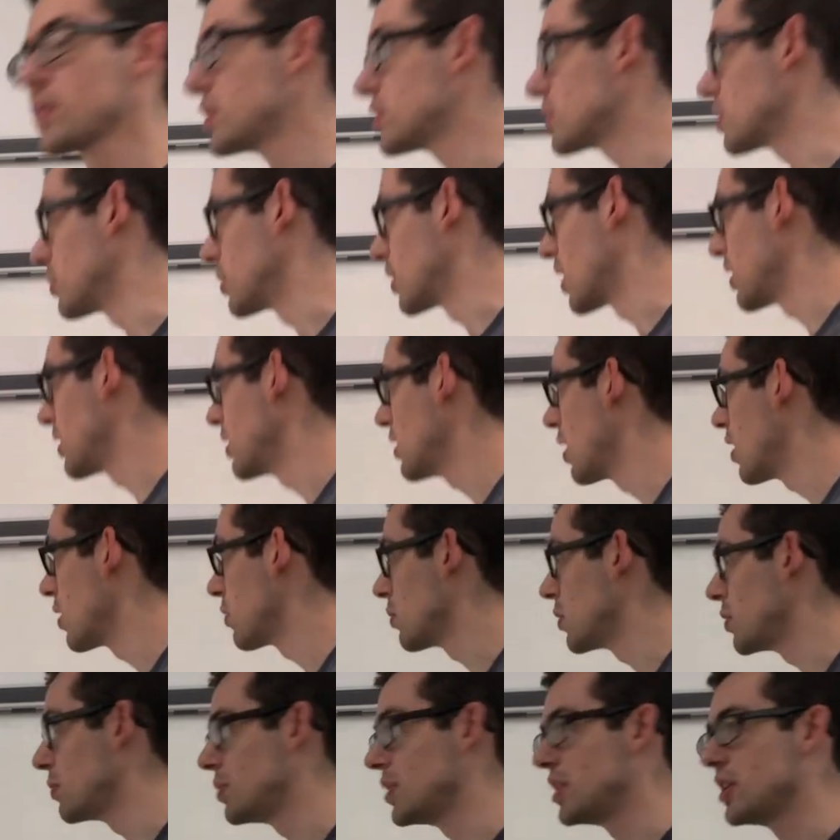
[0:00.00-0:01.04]
So an
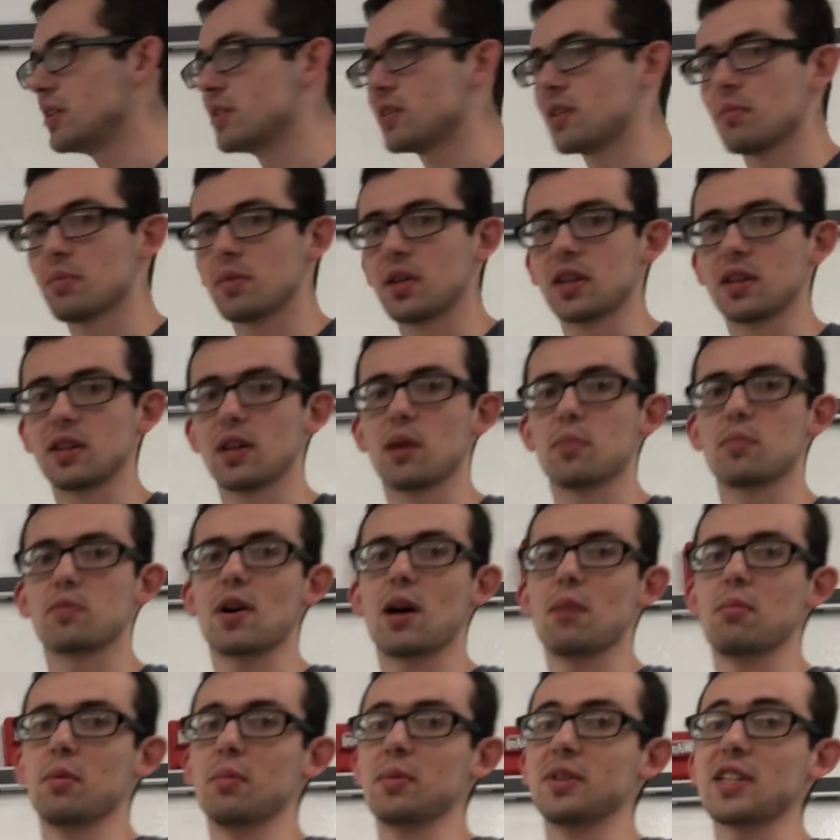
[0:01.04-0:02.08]
unknown would be something that a
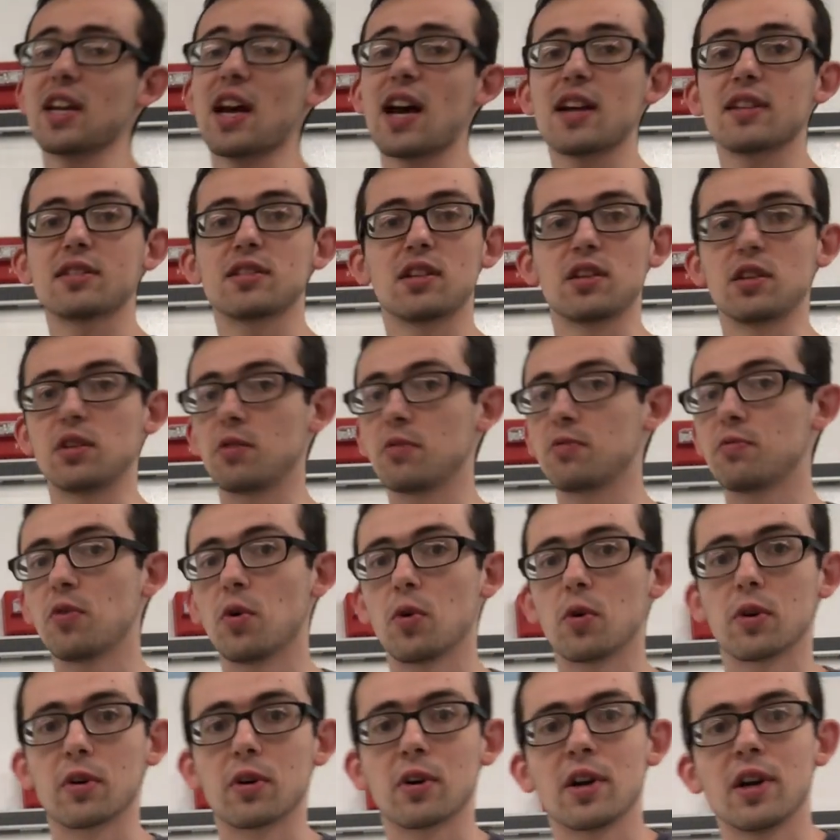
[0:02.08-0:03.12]
problem is asking you
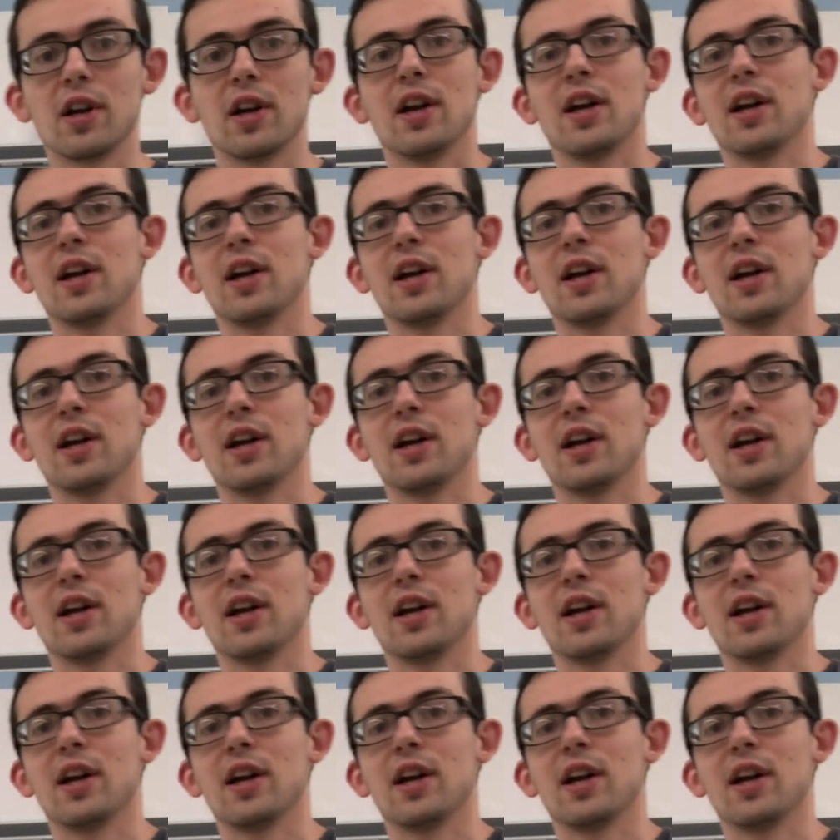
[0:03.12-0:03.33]
for,